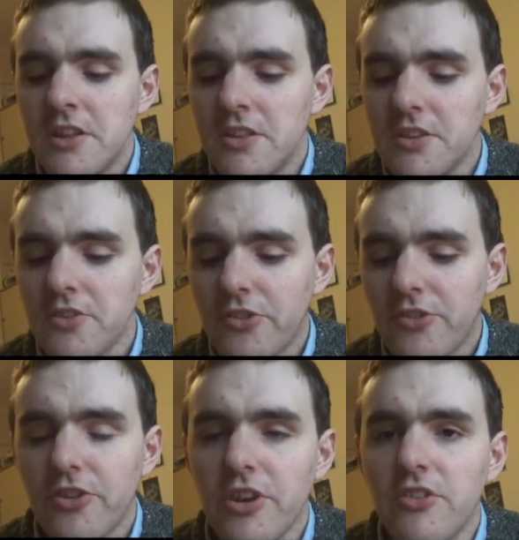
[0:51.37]

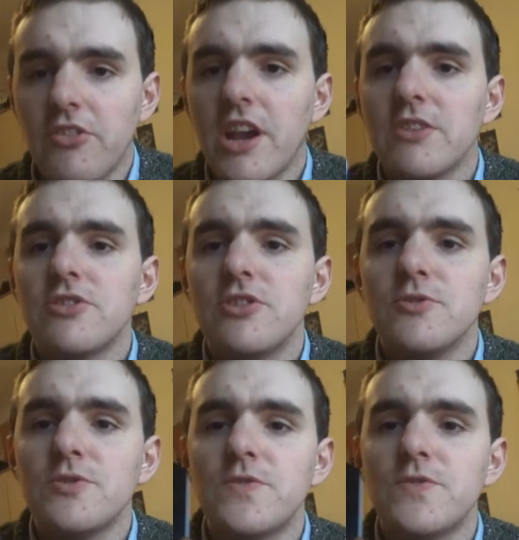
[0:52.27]
this is How to Lose